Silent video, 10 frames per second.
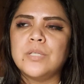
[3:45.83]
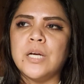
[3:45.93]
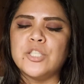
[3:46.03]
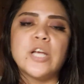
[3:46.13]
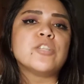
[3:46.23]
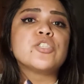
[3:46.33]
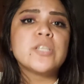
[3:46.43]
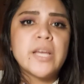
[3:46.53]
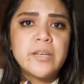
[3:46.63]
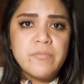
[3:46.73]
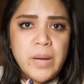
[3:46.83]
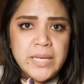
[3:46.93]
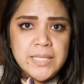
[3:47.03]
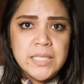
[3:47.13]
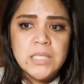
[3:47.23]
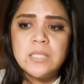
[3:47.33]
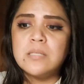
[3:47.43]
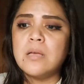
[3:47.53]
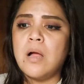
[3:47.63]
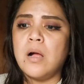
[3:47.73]
challenging negative
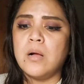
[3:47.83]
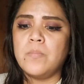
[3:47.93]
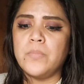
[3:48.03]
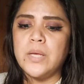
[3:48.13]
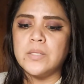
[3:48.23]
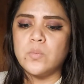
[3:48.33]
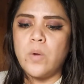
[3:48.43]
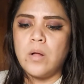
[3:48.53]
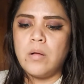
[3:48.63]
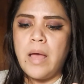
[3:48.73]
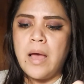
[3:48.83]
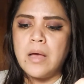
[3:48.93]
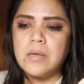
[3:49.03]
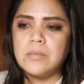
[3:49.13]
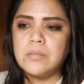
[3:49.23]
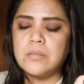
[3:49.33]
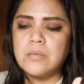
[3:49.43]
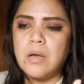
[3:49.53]
biases, as well as